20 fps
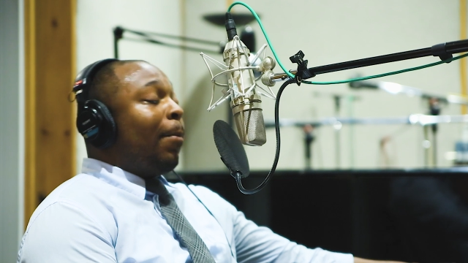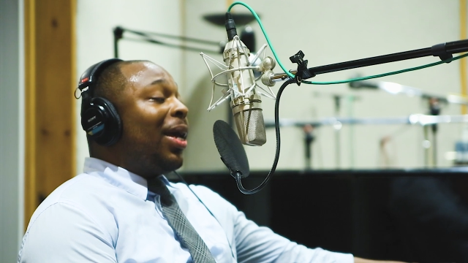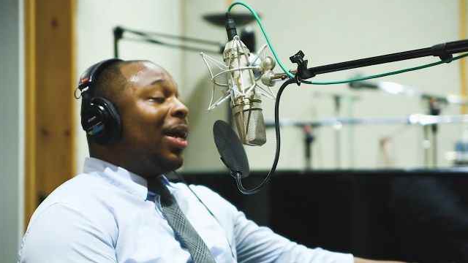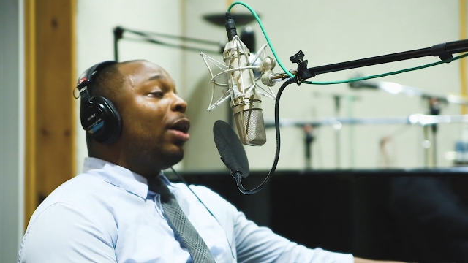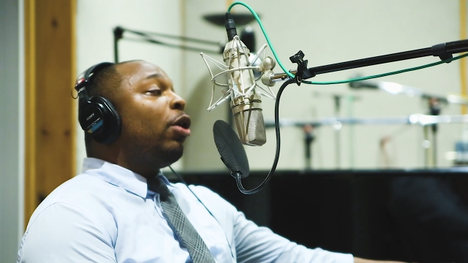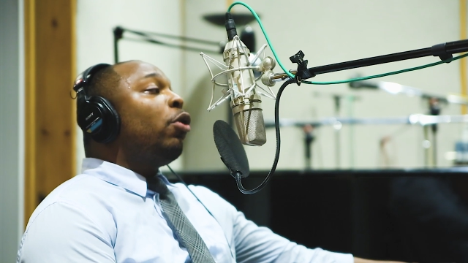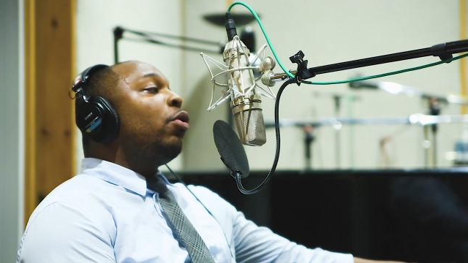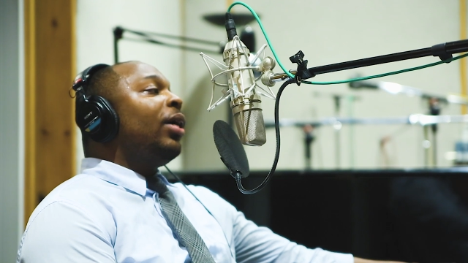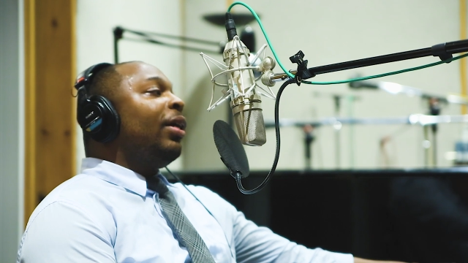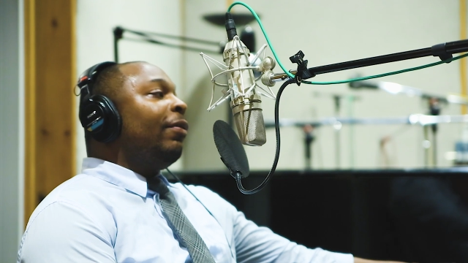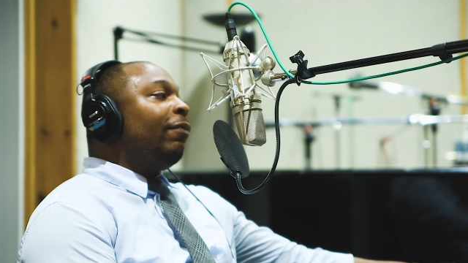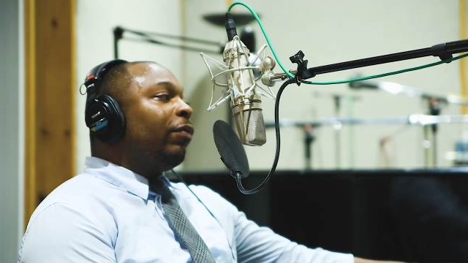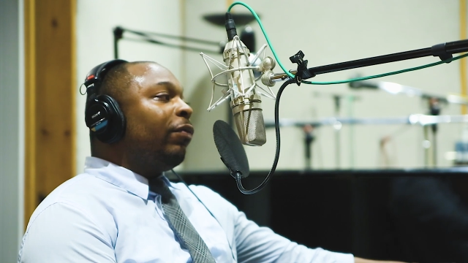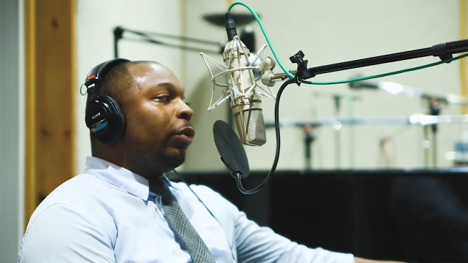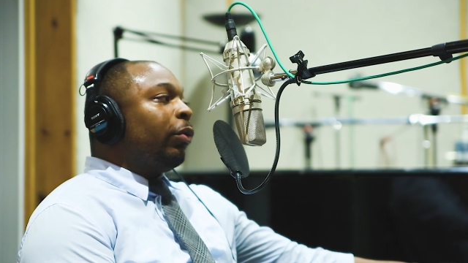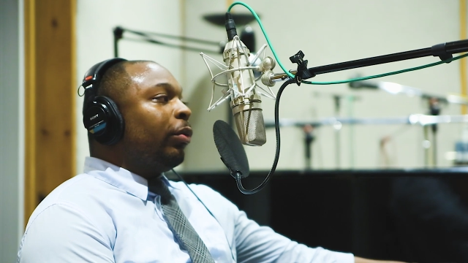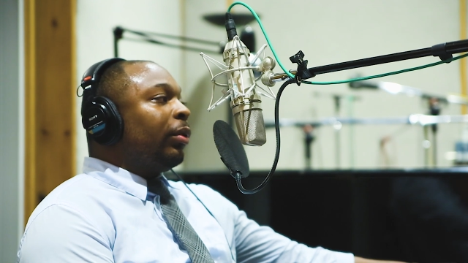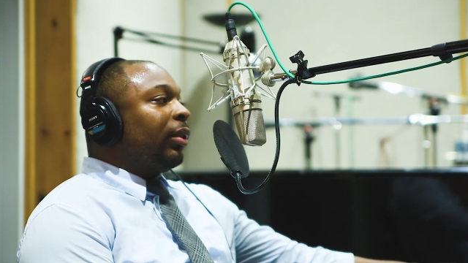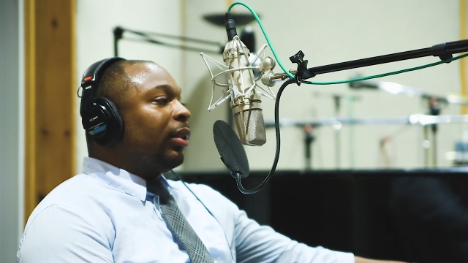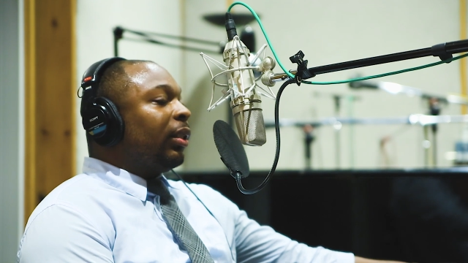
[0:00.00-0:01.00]
male
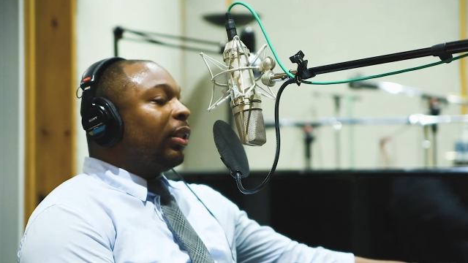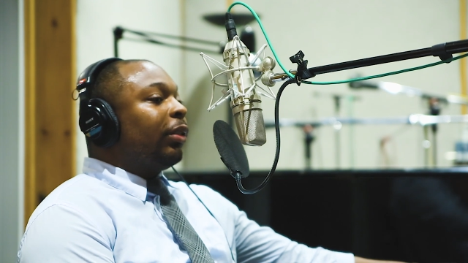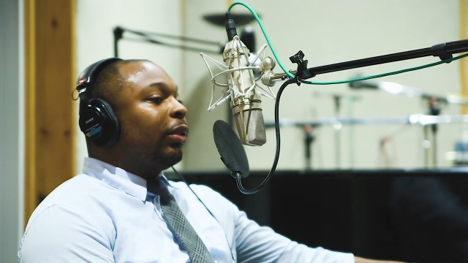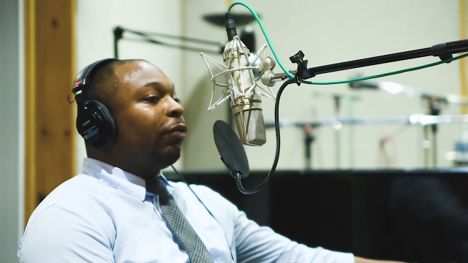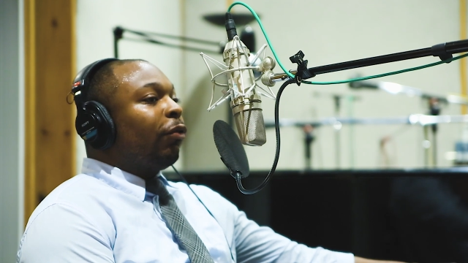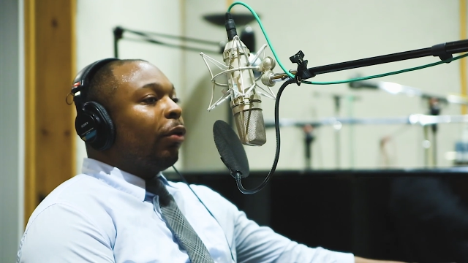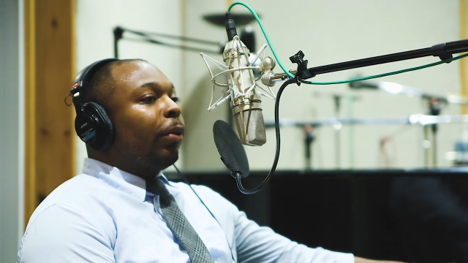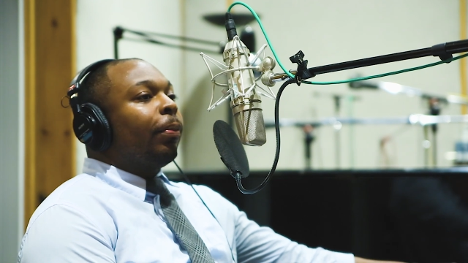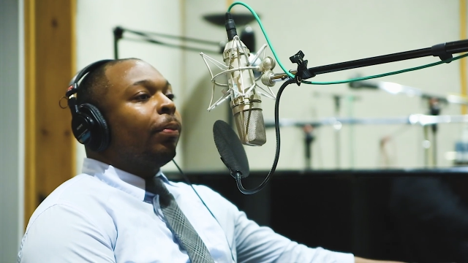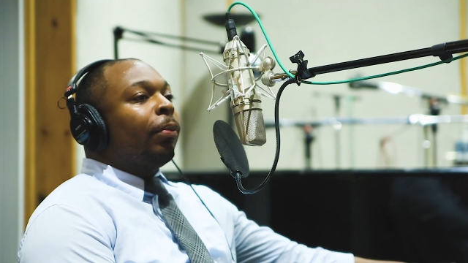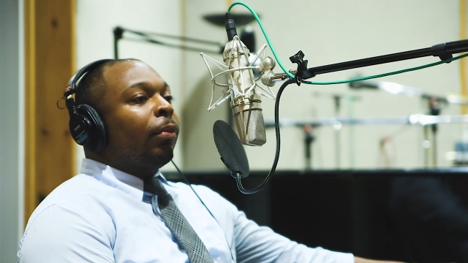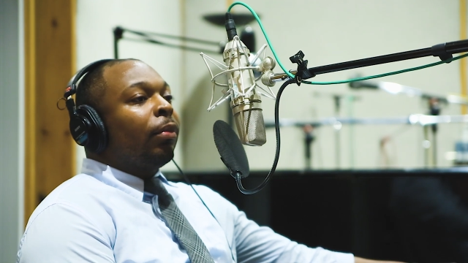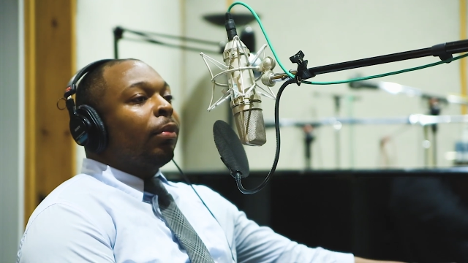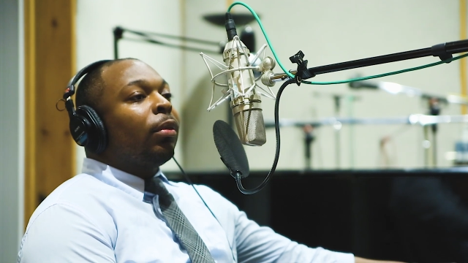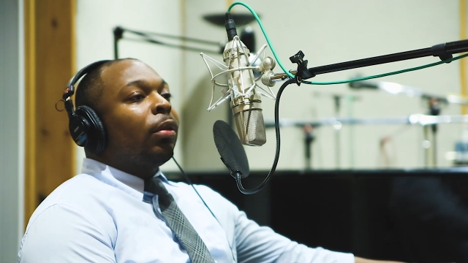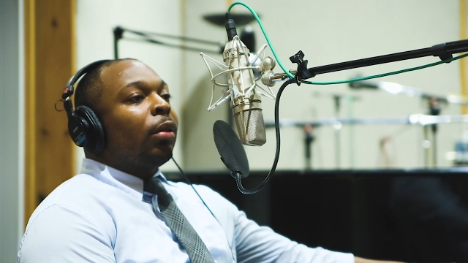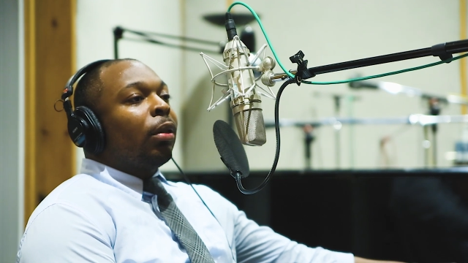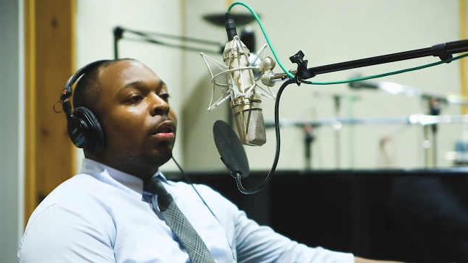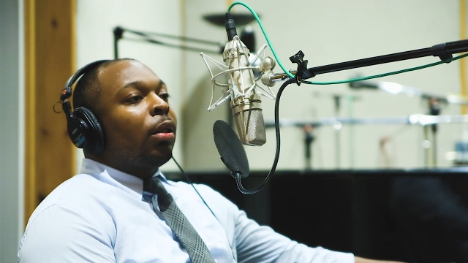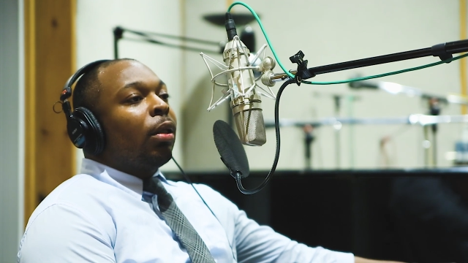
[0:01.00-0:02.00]
influences from
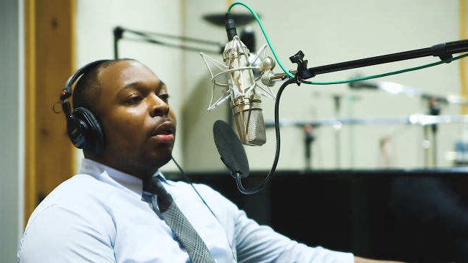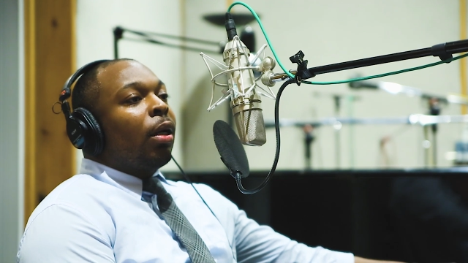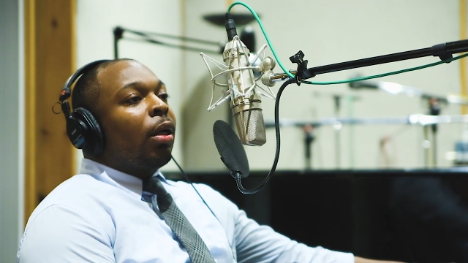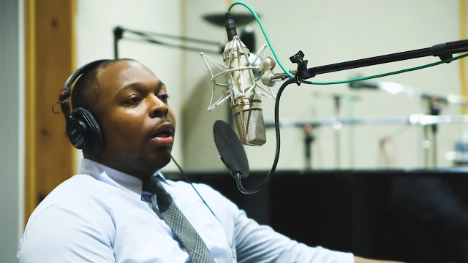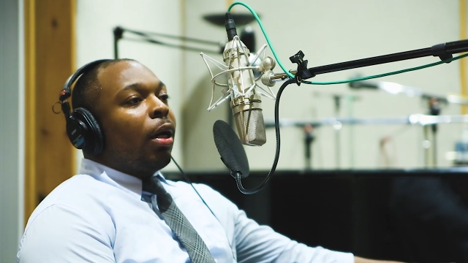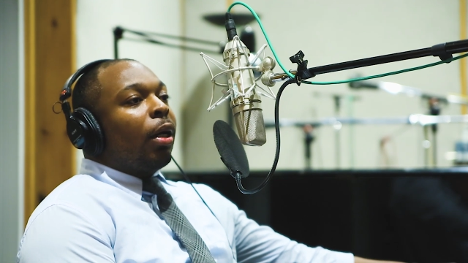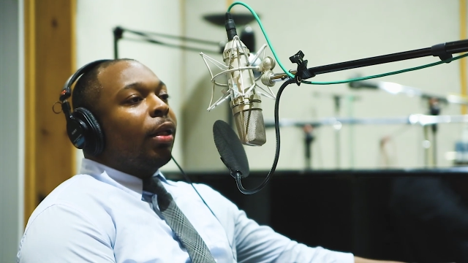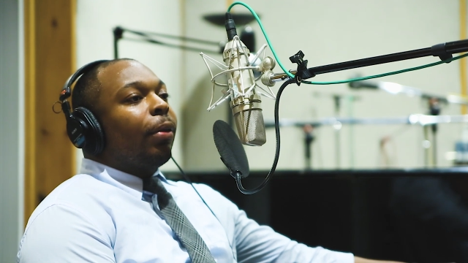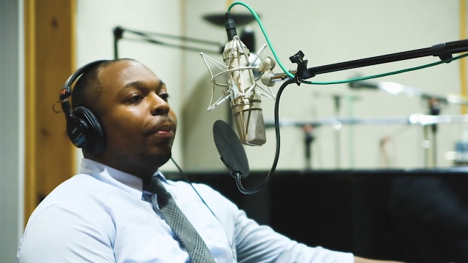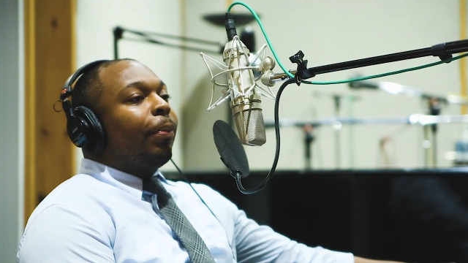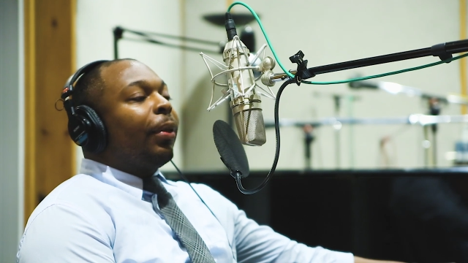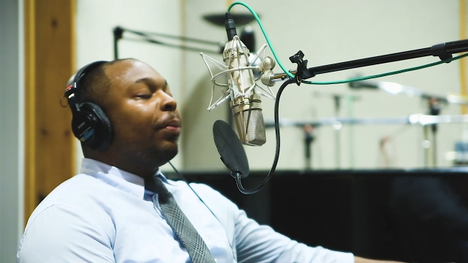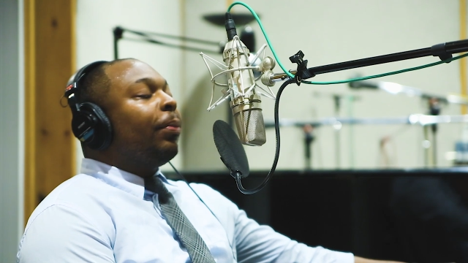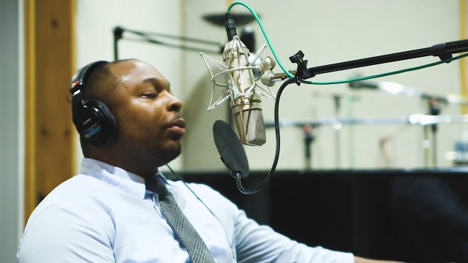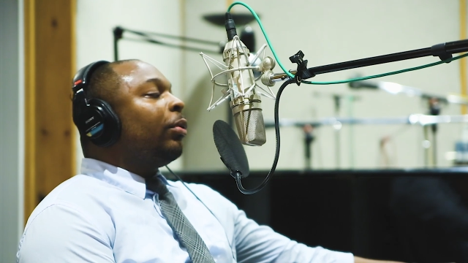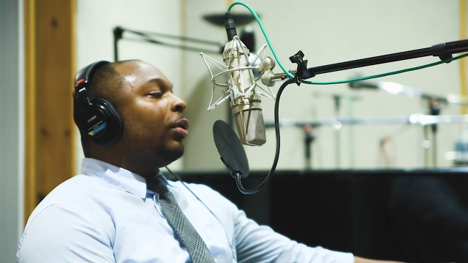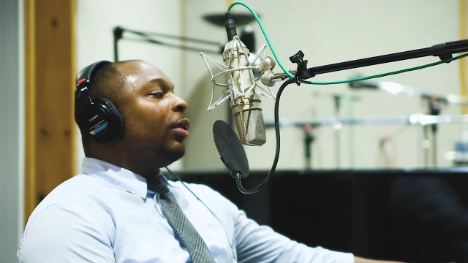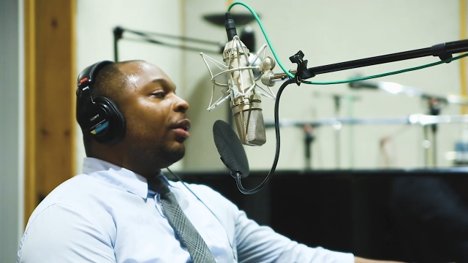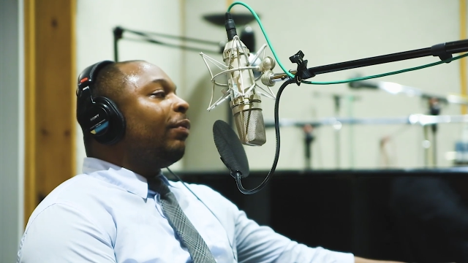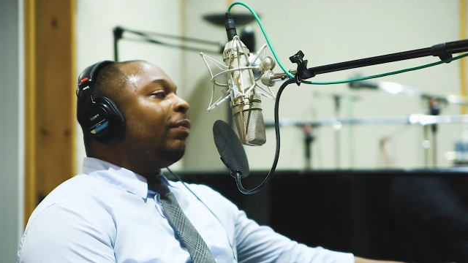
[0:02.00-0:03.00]
other
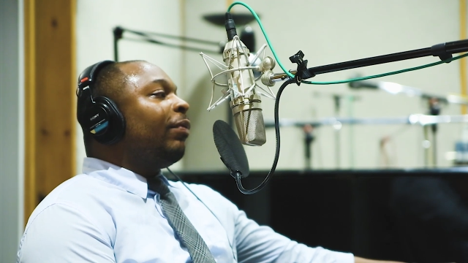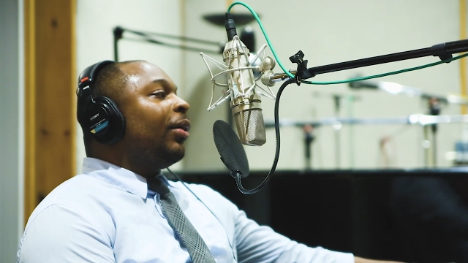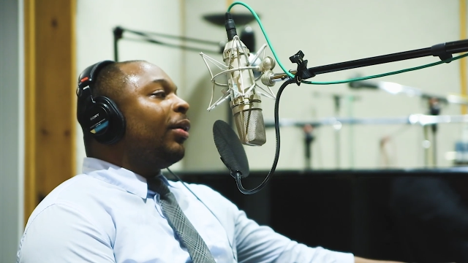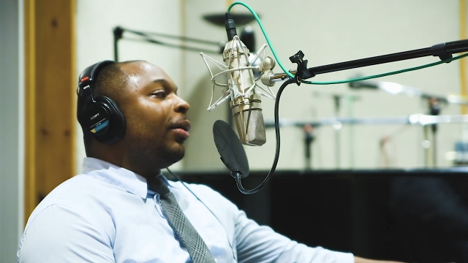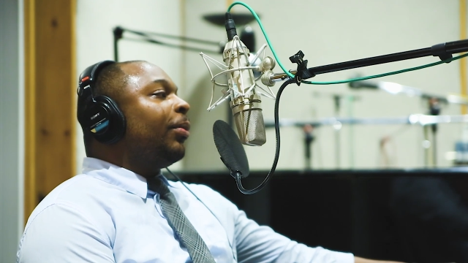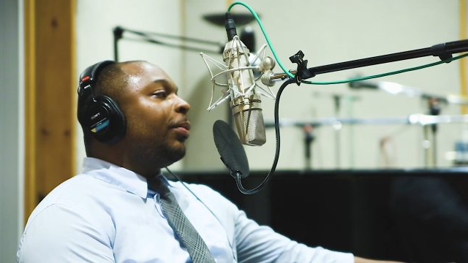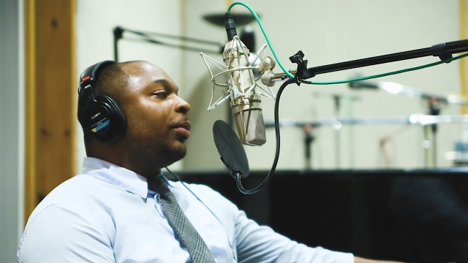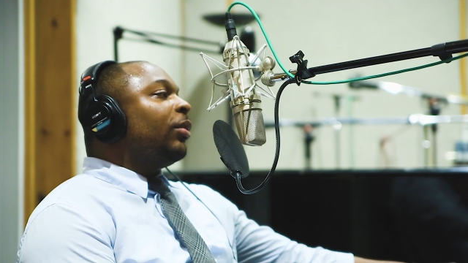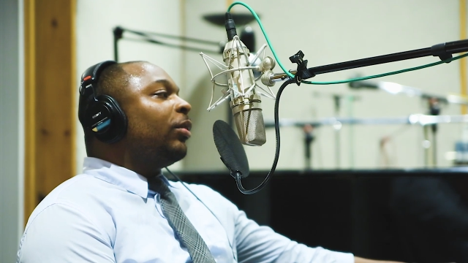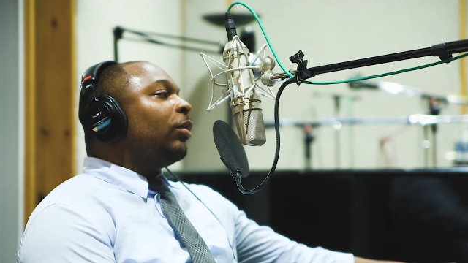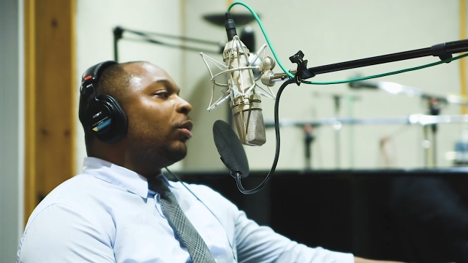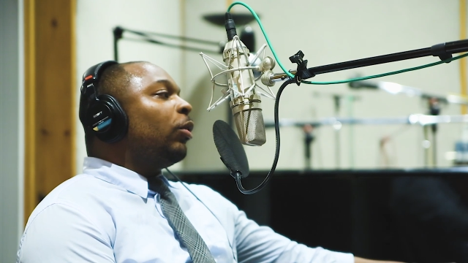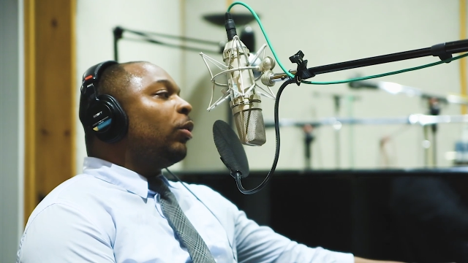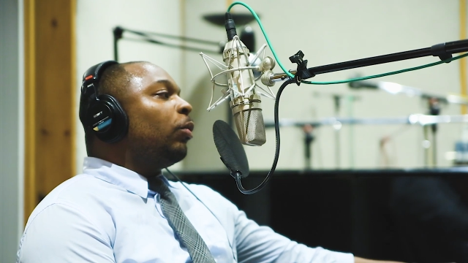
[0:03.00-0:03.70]
people in their families. So.